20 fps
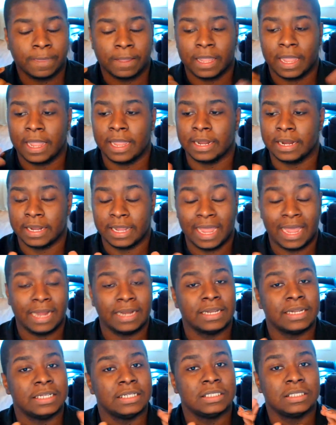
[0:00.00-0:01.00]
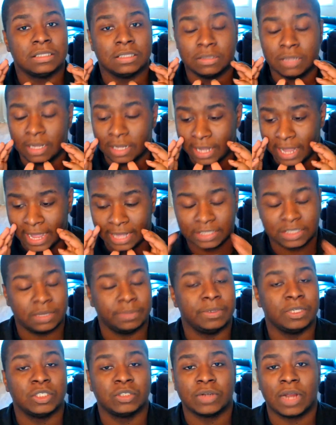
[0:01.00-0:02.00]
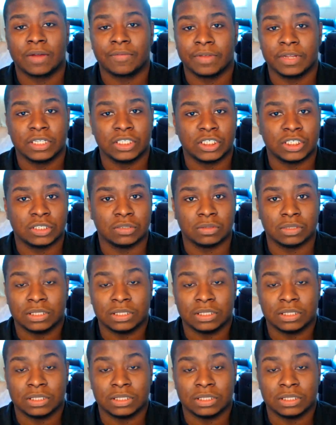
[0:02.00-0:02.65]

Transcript: Okay, and again, these it has to be a driver issue.